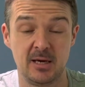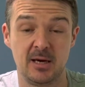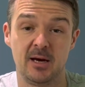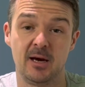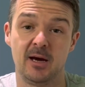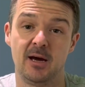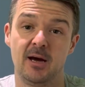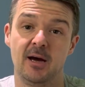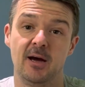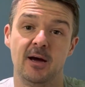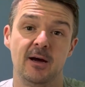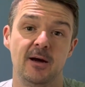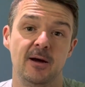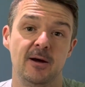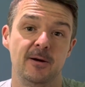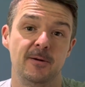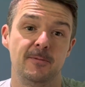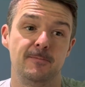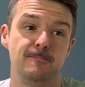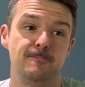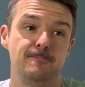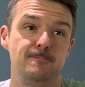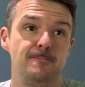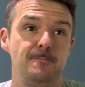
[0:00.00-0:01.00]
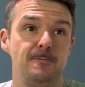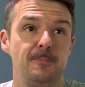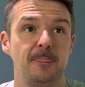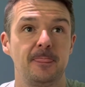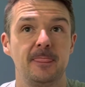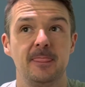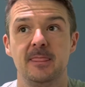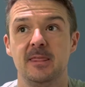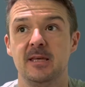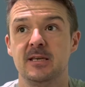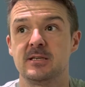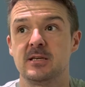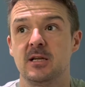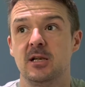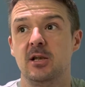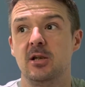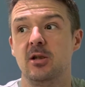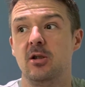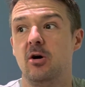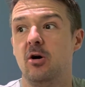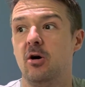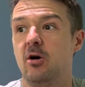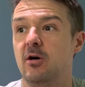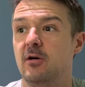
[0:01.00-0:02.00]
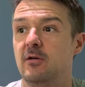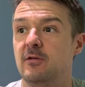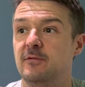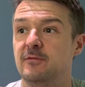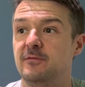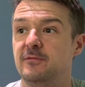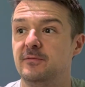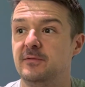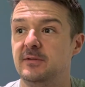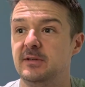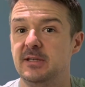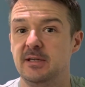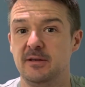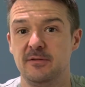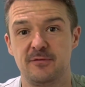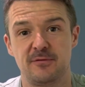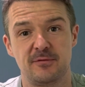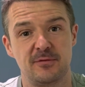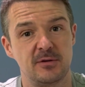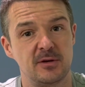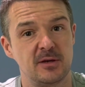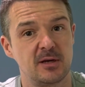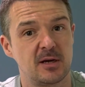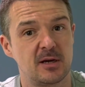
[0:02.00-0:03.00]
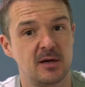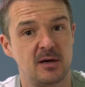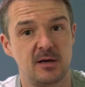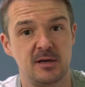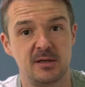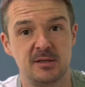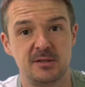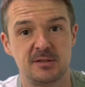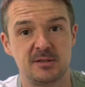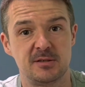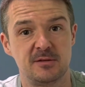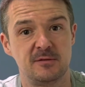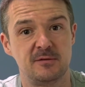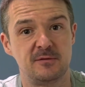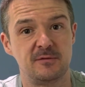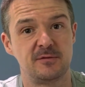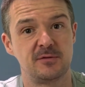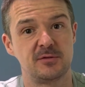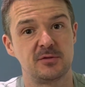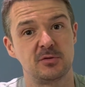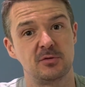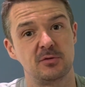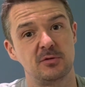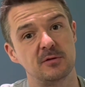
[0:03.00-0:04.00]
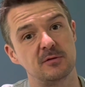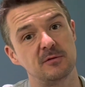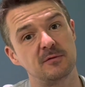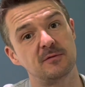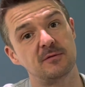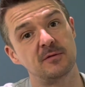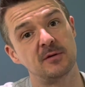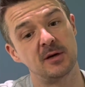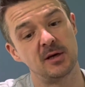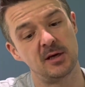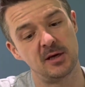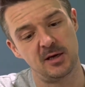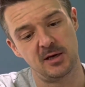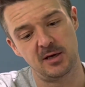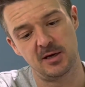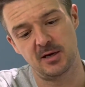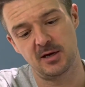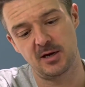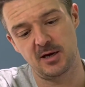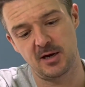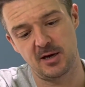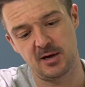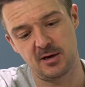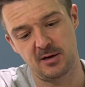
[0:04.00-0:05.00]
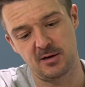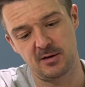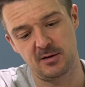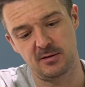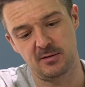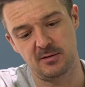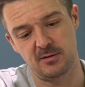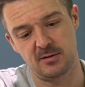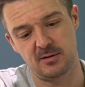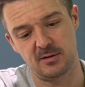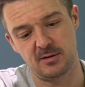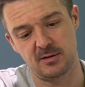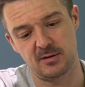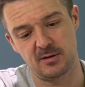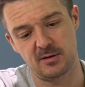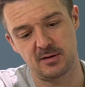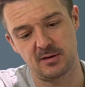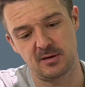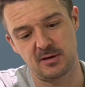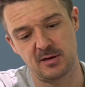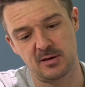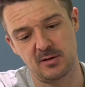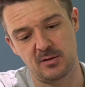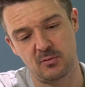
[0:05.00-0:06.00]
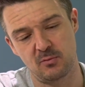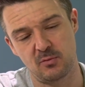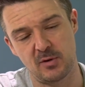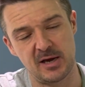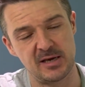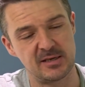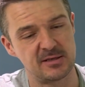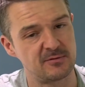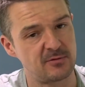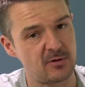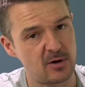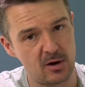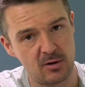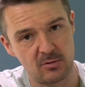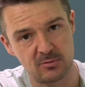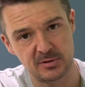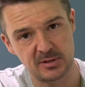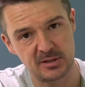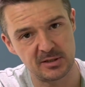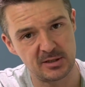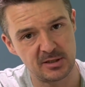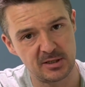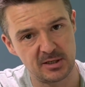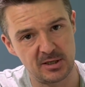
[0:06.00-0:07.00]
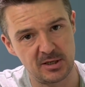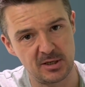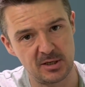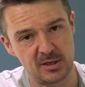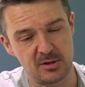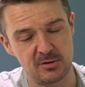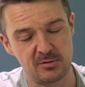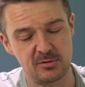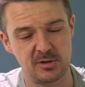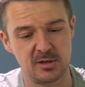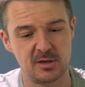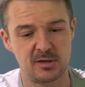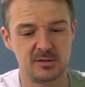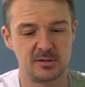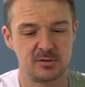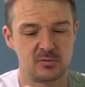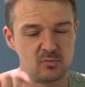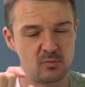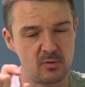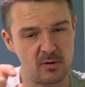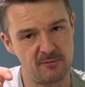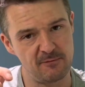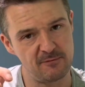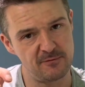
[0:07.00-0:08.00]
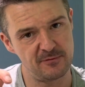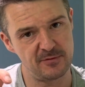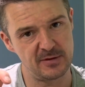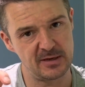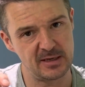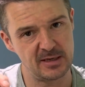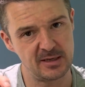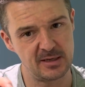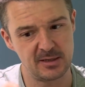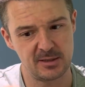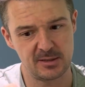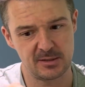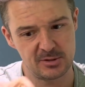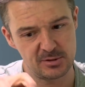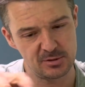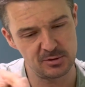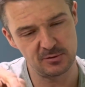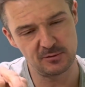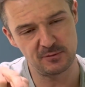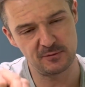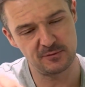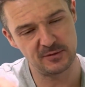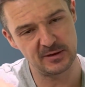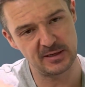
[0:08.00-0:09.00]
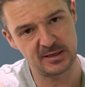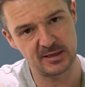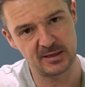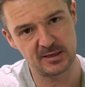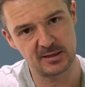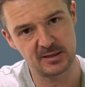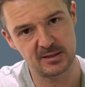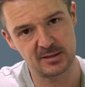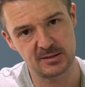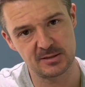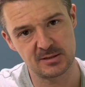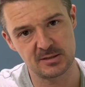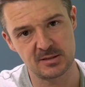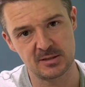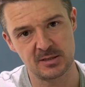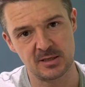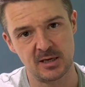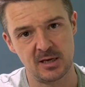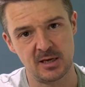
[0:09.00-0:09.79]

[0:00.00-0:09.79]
There's a lot of different kinds of the ways of holding the cue. You know, there's one finger, two fingers.